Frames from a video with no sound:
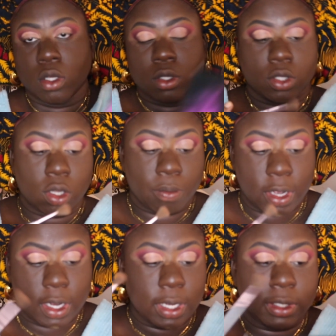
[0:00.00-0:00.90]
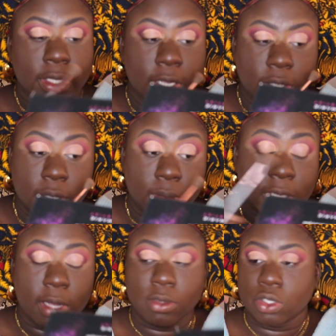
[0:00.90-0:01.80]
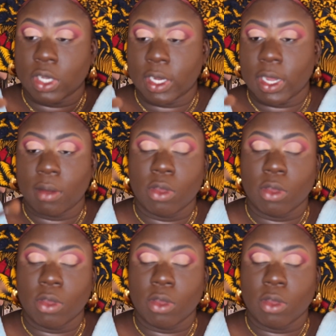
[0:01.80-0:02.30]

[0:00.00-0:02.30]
So being that it's taking some time to dry down,